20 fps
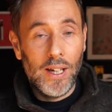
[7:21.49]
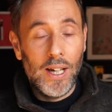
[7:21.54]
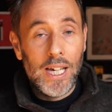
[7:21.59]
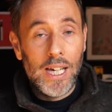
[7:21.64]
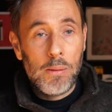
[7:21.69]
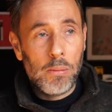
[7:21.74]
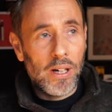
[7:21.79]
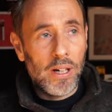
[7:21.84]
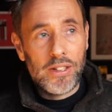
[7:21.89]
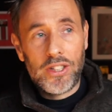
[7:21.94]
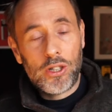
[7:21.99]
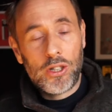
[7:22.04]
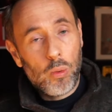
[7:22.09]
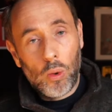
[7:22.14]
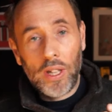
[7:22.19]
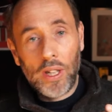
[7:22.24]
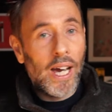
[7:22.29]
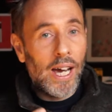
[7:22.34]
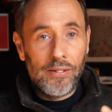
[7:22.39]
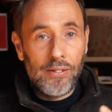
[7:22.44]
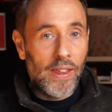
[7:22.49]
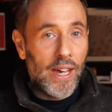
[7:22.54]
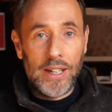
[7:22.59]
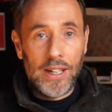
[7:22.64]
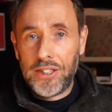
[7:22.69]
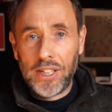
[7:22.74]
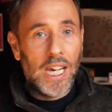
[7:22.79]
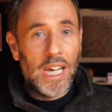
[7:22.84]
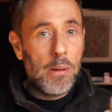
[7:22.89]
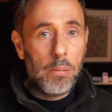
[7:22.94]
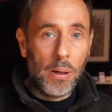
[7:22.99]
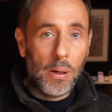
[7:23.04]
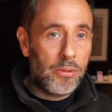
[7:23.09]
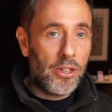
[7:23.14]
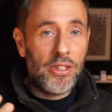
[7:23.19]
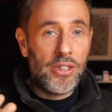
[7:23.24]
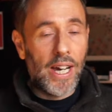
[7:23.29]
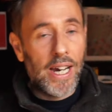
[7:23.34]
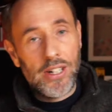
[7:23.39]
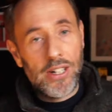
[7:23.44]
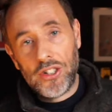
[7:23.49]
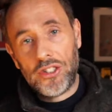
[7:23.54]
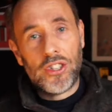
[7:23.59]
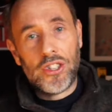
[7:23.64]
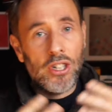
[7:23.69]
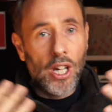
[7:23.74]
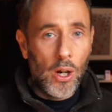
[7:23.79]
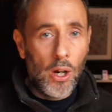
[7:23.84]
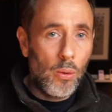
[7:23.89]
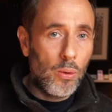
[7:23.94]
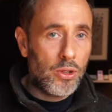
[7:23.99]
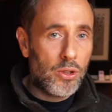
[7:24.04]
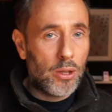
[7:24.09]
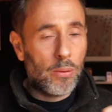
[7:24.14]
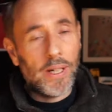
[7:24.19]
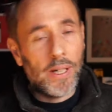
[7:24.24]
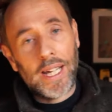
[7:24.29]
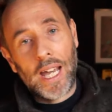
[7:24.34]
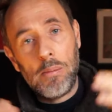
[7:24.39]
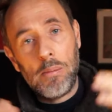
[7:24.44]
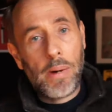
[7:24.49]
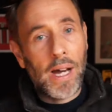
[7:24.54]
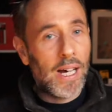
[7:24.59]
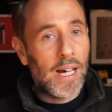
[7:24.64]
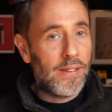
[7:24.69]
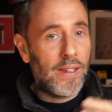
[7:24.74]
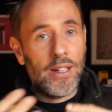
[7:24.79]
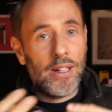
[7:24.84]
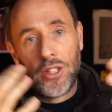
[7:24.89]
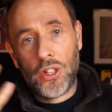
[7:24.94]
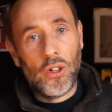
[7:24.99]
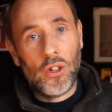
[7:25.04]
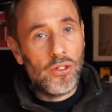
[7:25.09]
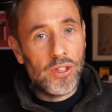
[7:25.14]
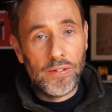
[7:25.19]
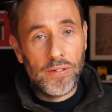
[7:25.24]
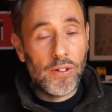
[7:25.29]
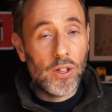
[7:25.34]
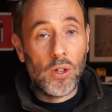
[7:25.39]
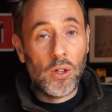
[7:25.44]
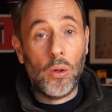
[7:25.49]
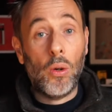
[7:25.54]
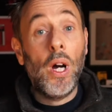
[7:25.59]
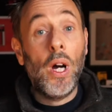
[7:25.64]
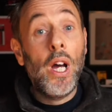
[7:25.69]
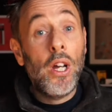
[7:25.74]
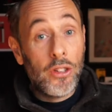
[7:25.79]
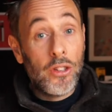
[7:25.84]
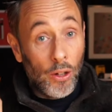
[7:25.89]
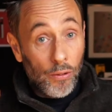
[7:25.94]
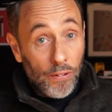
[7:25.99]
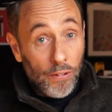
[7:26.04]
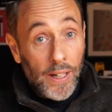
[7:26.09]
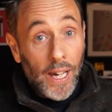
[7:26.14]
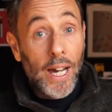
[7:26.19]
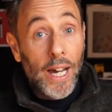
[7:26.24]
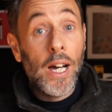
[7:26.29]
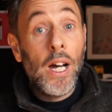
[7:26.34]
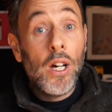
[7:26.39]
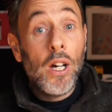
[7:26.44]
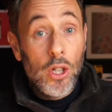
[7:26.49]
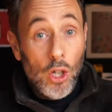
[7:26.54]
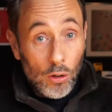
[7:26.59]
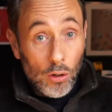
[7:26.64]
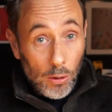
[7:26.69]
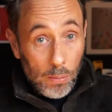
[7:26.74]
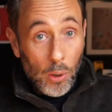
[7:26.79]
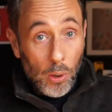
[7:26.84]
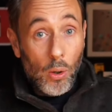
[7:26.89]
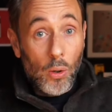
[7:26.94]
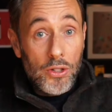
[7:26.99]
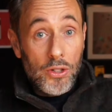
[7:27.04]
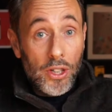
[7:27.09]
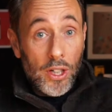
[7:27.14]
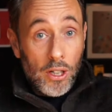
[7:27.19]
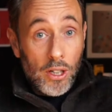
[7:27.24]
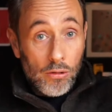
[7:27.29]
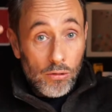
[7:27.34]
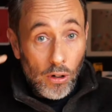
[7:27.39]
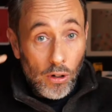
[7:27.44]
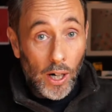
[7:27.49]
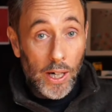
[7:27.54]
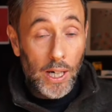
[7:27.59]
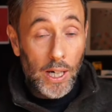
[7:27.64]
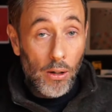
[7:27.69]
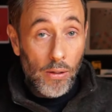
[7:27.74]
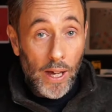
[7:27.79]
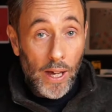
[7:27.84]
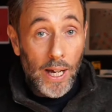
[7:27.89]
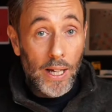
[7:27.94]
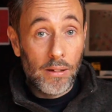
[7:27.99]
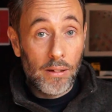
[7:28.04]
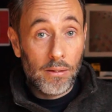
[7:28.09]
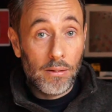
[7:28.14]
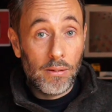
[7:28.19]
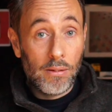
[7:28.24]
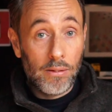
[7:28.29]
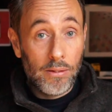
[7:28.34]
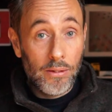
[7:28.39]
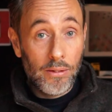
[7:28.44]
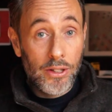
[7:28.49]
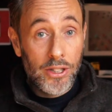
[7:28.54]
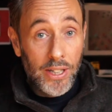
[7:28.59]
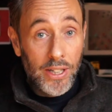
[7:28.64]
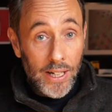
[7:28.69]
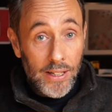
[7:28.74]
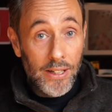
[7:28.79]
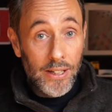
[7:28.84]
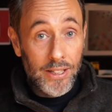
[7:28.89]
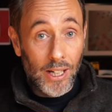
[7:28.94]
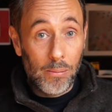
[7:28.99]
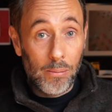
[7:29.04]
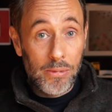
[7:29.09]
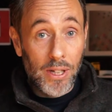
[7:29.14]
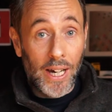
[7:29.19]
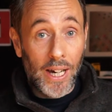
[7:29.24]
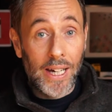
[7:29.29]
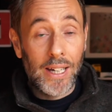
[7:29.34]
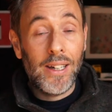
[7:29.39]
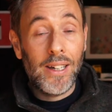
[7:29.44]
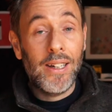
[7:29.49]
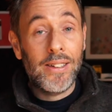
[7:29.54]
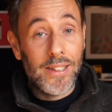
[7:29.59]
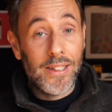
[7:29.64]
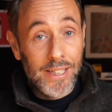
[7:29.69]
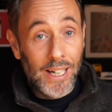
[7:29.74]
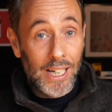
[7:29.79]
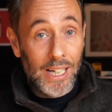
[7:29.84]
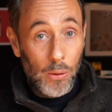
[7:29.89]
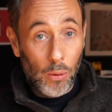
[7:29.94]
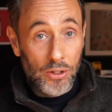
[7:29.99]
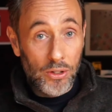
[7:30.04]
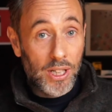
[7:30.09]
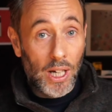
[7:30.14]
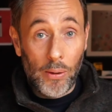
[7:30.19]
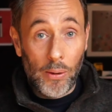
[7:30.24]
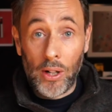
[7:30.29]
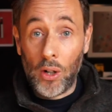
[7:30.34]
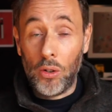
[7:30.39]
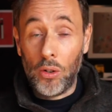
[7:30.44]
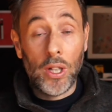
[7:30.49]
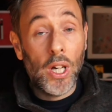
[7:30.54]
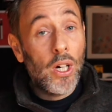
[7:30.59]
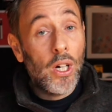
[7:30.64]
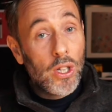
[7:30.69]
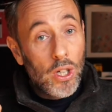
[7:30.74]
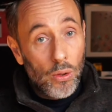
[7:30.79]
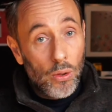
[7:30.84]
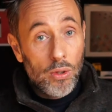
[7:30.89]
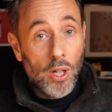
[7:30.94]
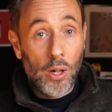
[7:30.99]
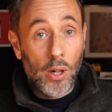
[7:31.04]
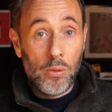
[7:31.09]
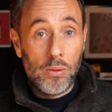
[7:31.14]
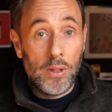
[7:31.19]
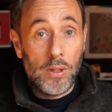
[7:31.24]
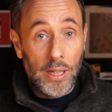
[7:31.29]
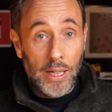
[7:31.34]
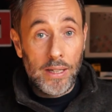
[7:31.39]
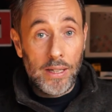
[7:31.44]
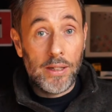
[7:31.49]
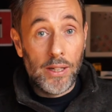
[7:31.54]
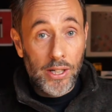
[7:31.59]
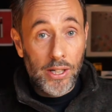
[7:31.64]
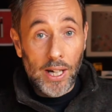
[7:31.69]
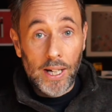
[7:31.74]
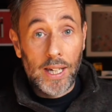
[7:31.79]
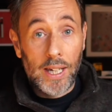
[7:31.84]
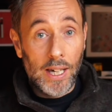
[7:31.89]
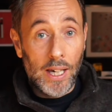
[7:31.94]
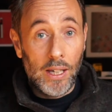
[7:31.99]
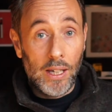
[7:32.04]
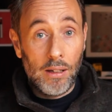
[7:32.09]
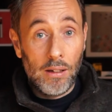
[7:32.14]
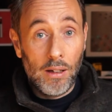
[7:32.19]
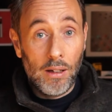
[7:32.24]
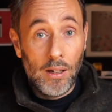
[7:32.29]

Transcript: You might just want to have there to keep up to date, just to know so when I get back, things are not difficult. Don't forget, your reports are going to write you that status update to tell you what's going on. You don't need to check in.